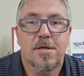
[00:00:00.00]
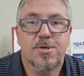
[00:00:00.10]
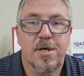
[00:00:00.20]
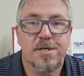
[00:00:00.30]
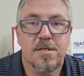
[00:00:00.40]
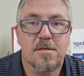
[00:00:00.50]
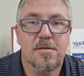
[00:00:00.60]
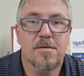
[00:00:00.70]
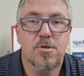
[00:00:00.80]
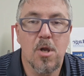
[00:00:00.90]
Just
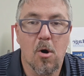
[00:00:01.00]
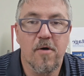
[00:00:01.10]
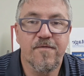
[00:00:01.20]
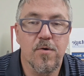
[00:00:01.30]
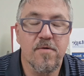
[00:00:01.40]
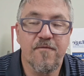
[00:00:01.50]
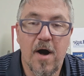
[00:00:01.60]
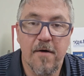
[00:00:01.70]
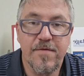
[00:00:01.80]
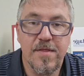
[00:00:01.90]
know if you're
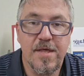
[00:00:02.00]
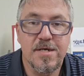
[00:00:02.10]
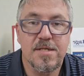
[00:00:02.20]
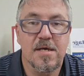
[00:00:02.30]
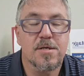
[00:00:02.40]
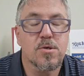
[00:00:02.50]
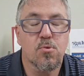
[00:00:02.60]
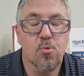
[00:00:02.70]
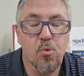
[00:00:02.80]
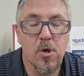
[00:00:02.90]
involved in these things,
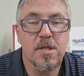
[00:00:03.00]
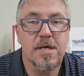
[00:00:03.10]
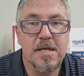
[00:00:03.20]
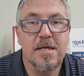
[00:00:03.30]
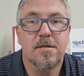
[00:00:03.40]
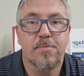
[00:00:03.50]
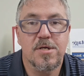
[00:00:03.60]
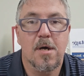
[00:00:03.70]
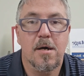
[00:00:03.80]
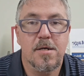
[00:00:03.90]
you really need to be
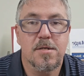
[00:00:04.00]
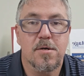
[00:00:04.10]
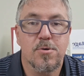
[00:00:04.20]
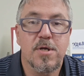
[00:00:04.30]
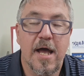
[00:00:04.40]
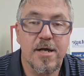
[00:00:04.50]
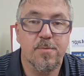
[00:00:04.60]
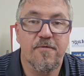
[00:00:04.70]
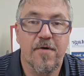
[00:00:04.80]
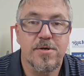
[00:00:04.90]
talking to your tax
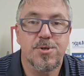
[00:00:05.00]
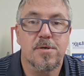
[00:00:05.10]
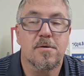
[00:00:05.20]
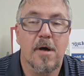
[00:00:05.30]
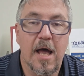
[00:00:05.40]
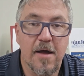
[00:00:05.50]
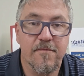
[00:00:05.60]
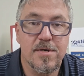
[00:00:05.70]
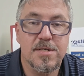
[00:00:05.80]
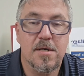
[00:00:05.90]
professional
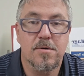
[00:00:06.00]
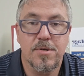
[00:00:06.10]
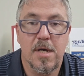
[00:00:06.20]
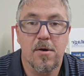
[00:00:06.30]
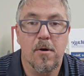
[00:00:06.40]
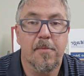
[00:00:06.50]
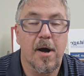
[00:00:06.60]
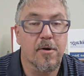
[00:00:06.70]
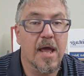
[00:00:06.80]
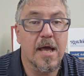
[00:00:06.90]
every single year
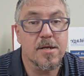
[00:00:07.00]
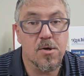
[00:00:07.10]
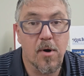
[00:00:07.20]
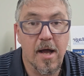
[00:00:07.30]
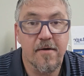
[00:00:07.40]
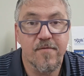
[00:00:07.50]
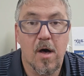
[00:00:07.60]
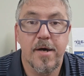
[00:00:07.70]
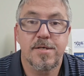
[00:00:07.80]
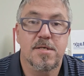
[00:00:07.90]
about, hey, do I have
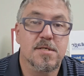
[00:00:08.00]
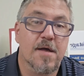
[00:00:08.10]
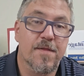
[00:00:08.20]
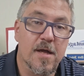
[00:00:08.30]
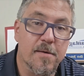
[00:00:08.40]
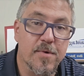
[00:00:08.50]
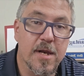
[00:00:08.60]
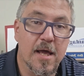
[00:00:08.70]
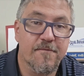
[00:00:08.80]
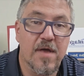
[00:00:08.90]
losses? I think I'm going
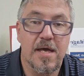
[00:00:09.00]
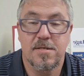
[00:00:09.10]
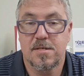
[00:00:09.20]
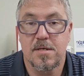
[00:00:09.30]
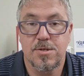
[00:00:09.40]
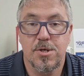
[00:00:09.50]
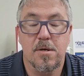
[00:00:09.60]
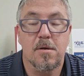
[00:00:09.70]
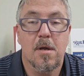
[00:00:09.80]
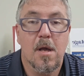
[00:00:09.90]
to have gains this
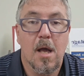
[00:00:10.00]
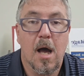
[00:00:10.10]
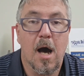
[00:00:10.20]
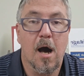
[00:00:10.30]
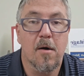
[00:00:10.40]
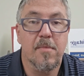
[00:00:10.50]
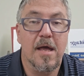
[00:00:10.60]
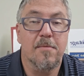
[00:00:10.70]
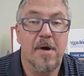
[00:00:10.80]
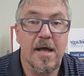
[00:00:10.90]
year.
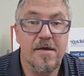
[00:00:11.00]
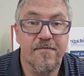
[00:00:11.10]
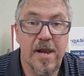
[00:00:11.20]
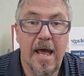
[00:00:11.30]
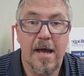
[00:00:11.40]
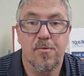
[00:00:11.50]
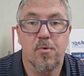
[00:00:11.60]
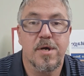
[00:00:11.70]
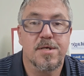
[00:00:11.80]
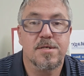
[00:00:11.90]
Am I even at
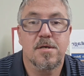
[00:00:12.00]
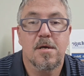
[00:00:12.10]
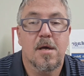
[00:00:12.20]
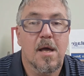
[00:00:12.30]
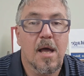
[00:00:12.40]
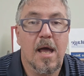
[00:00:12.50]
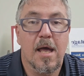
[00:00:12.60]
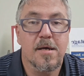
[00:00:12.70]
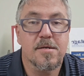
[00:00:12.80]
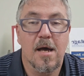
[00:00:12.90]
risk?
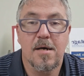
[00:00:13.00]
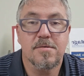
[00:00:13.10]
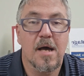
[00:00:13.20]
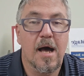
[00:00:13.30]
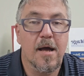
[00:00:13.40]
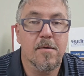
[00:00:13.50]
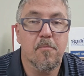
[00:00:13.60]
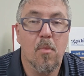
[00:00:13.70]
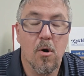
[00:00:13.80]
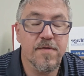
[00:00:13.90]
And I'm
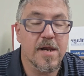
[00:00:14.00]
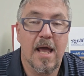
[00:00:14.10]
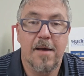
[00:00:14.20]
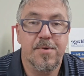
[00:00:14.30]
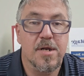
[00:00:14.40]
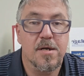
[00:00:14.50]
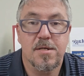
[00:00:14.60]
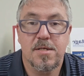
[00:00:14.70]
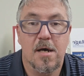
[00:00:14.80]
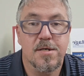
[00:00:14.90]
more than happy to
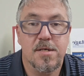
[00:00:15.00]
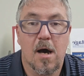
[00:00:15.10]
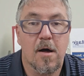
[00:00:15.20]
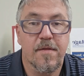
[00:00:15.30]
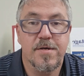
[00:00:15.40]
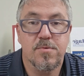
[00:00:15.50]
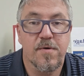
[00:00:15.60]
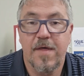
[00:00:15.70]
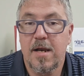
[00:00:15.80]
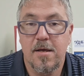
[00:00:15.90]
discuss all this
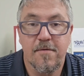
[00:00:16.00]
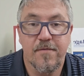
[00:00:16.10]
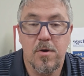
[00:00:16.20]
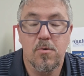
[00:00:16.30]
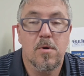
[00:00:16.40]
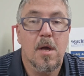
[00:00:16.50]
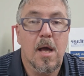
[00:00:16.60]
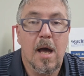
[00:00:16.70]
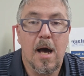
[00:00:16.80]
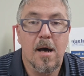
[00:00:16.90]
with any of you.
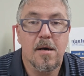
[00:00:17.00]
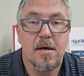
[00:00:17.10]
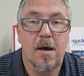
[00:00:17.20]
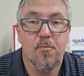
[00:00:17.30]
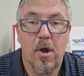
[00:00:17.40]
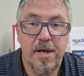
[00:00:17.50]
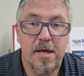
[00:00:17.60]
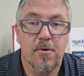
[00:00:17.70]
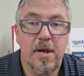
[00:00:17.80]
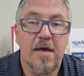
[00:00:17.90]
I'm right
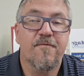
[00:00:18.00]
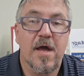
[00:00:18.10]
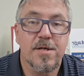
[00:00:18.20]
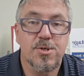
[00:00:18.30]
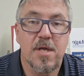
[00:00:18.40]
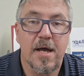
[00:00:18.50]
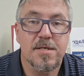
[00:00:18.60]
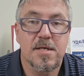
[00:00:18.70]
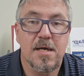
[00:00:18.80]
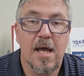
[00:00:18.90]
here at Advantage
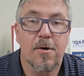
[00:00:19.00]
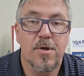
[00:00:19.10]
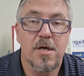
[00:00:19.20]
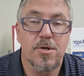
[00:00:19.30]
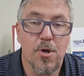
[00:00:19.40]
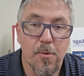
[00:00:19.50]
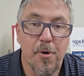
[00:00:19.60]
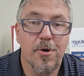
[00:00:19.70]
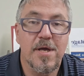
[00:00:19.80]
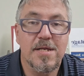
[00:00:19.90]
Tax and Accounting in
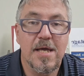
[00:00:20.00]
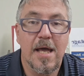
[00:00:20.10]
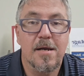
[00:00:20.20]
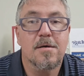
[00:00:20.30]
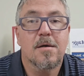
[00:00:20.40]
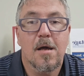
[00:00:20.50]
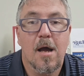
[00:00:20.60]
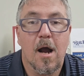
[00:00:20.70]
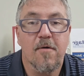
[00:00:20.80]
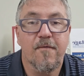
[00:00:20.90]
Newburgh, Indiana.
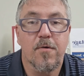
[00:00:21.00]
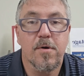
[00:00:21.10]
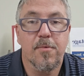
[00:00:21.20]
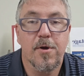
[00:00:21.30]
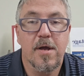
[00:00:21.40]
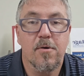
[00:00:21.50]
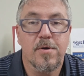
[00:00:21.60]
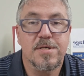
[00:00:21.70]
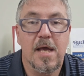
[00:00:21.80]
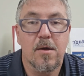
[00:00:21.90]
Our phone number here is